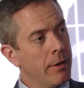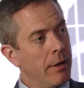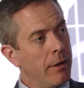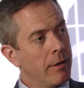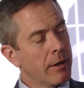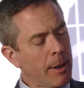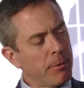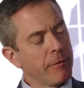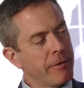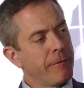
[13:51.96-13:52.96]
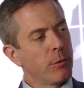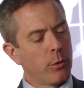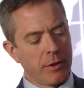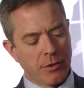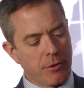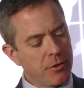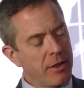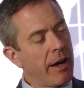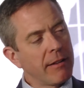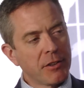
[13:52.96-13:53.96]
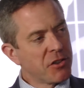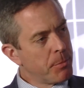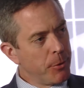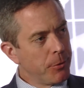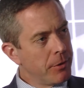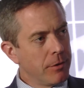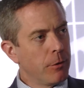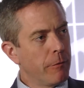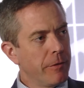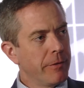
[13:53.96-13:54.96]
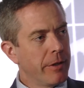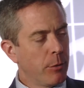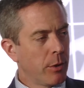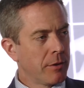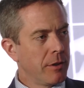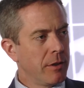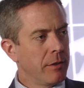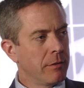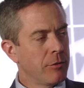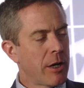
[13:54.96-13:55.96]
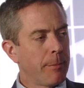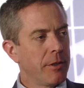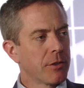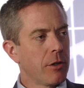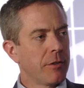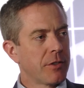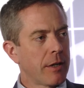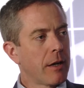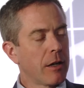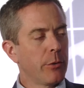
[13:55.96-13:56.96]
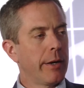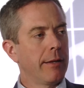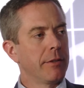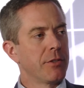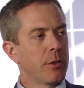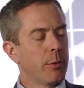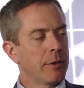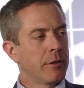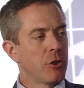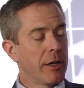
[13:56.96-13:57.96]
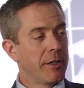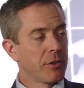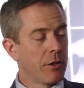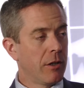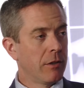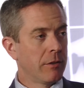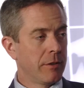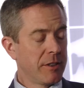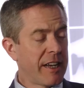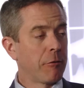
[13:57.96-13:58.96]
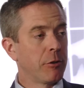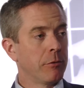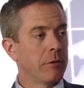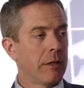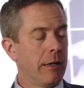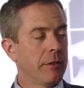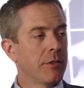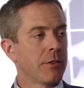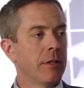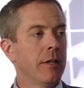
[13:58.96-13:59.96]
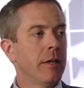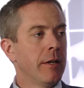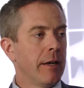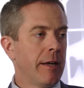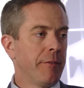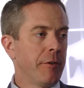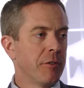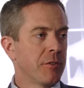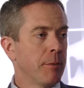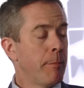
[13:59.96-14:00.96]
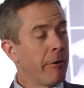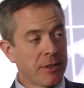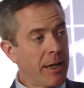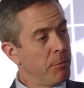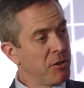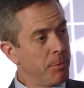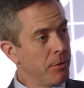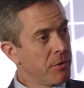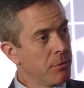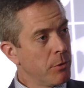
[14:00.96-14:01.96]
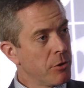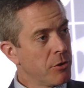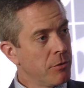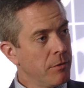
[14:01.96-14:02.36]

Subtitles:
A couple of different ones. There's the island dispute over what the Japanese call the Senkaku Islands and what the Chinese call the Diaoyu Islands. And there's maritime disputes, which